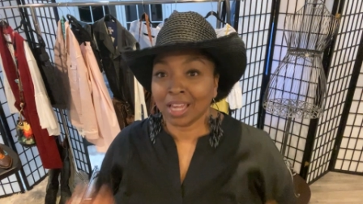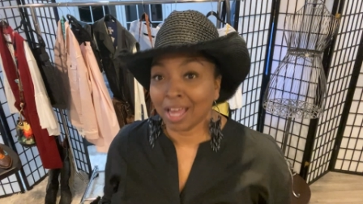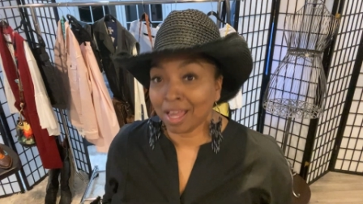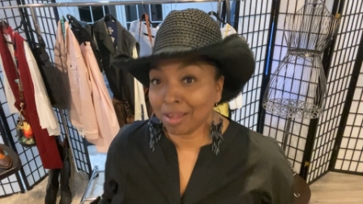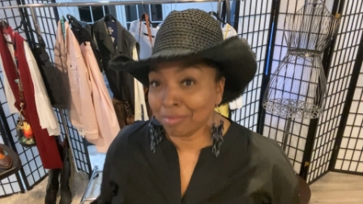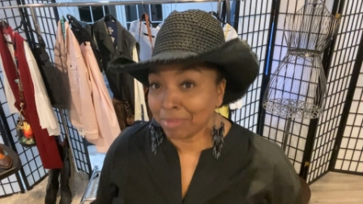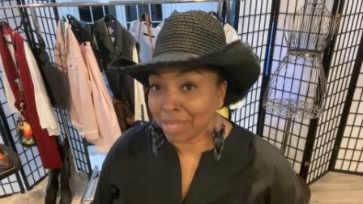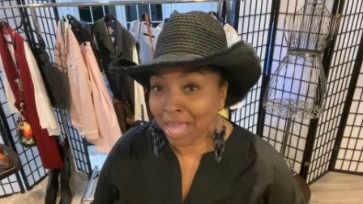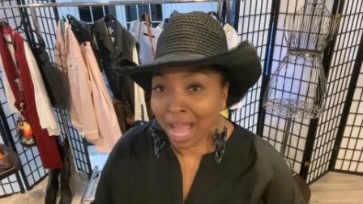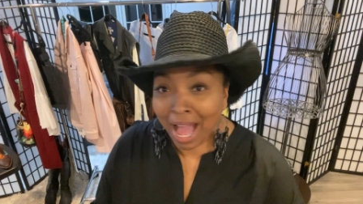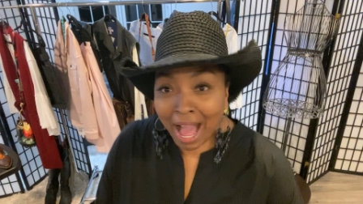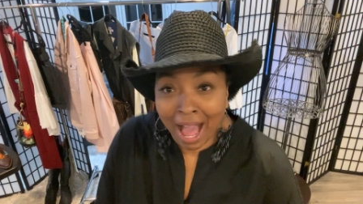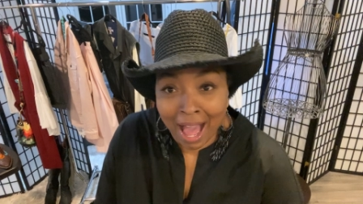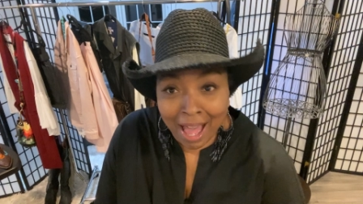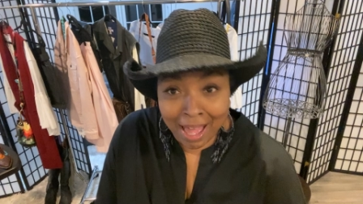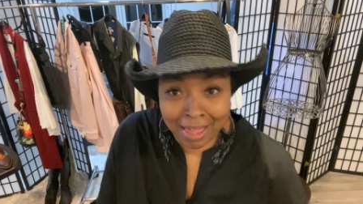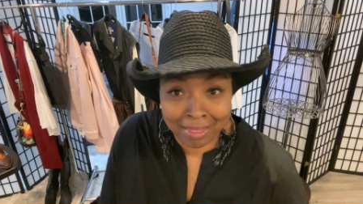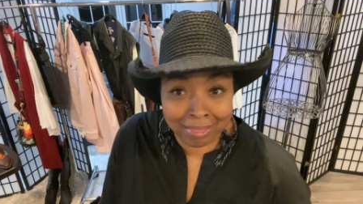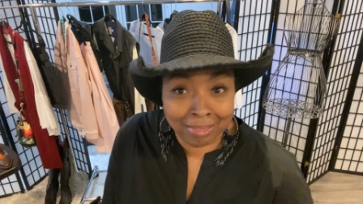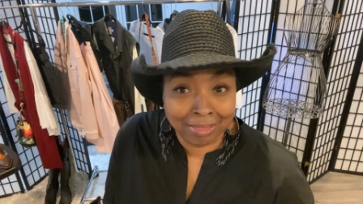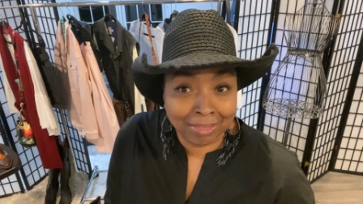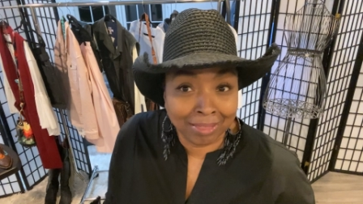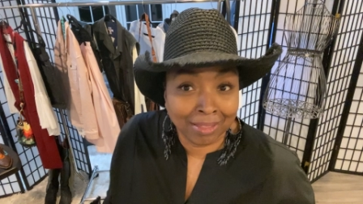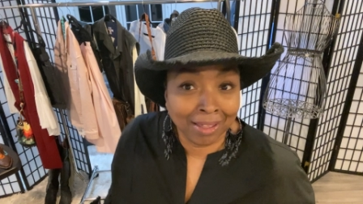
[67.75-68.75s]
I mean, I
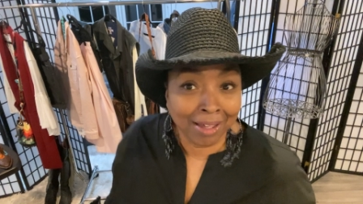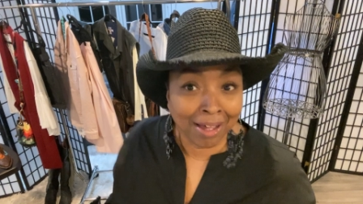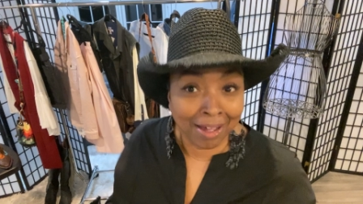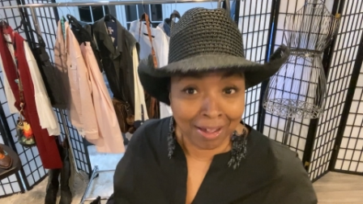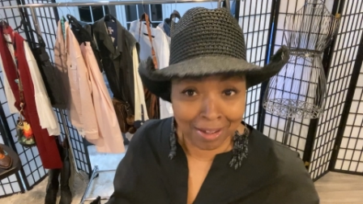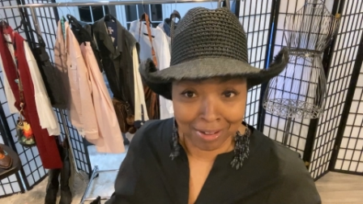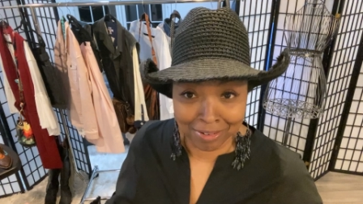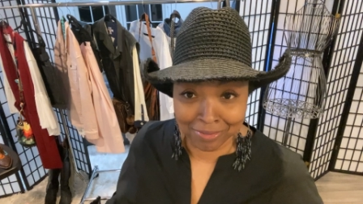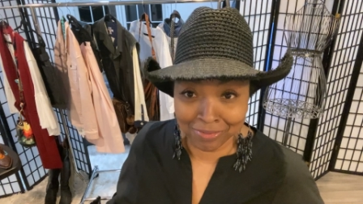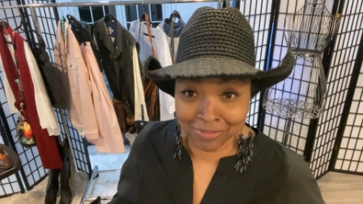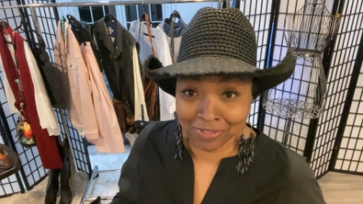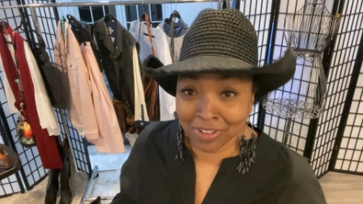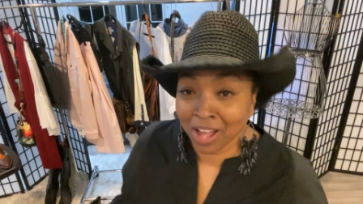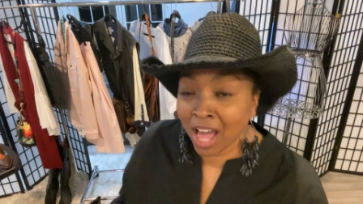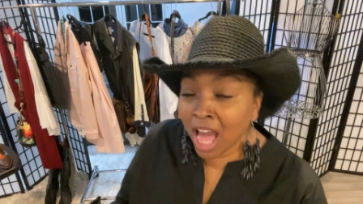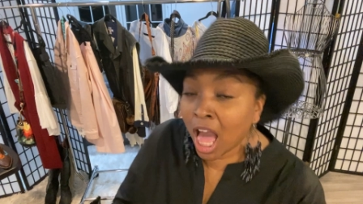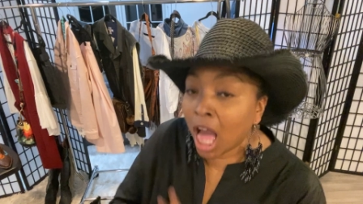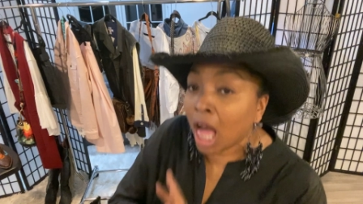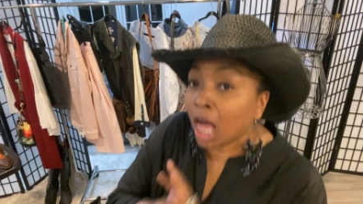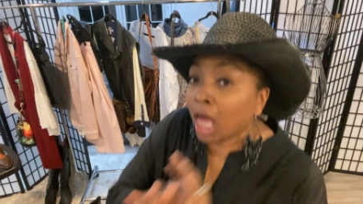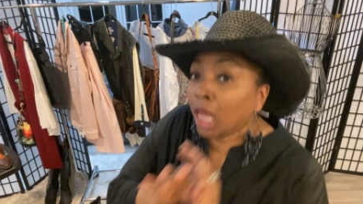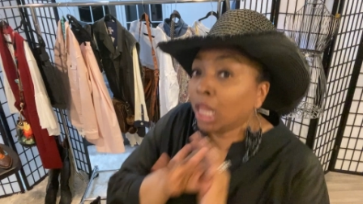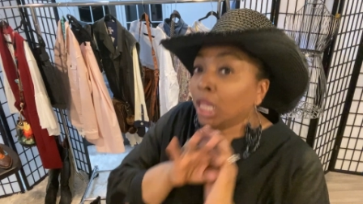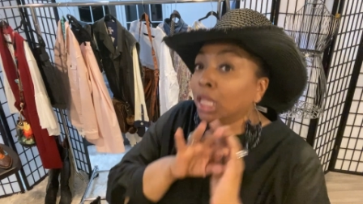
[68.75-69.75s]
love,
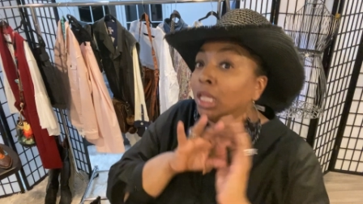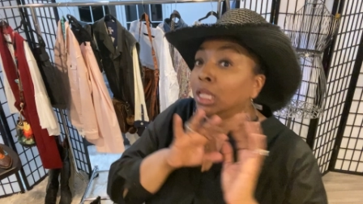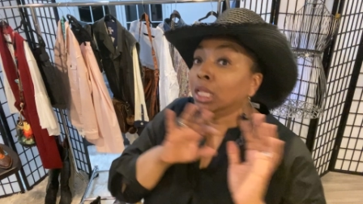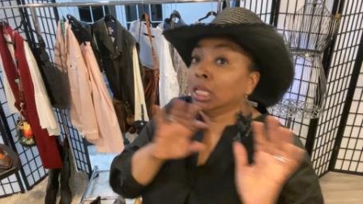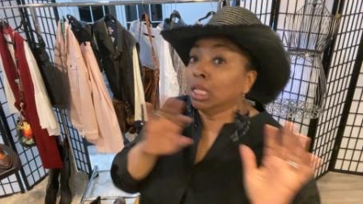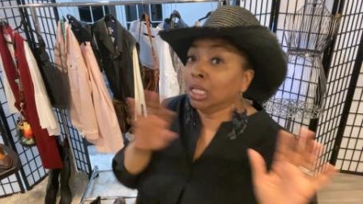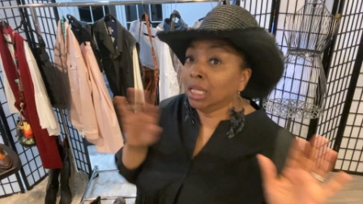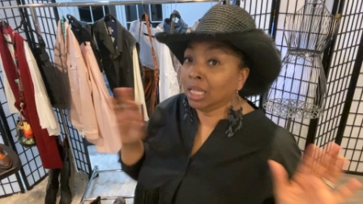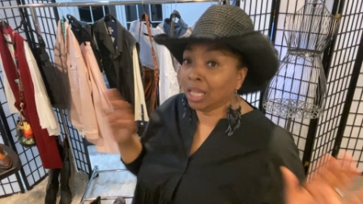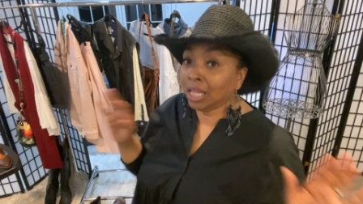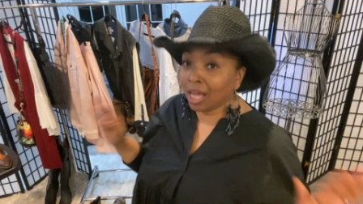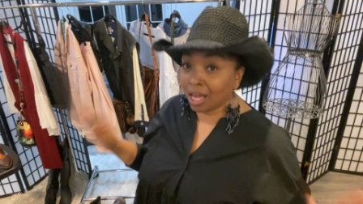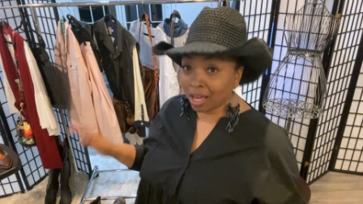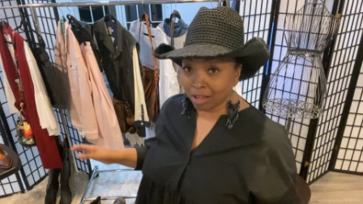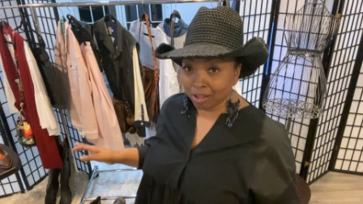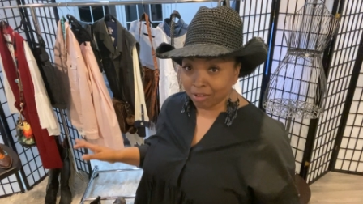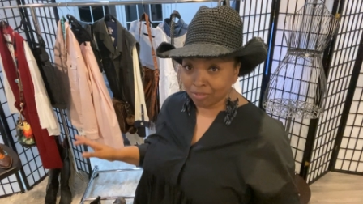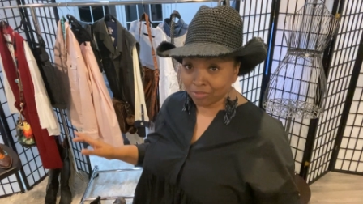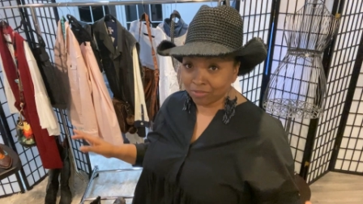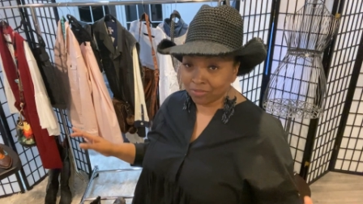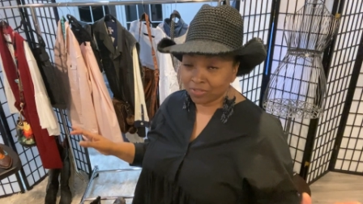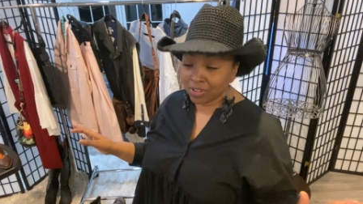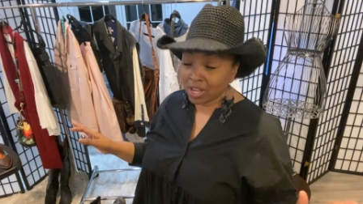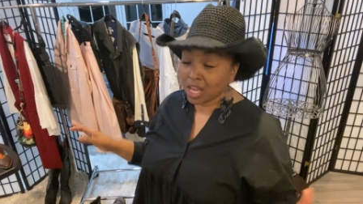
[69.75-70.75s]

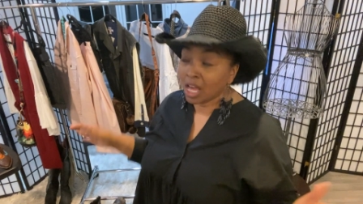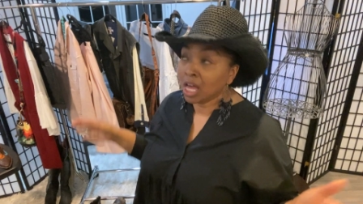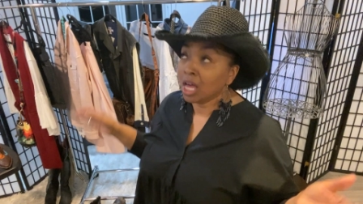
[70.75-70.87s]
love,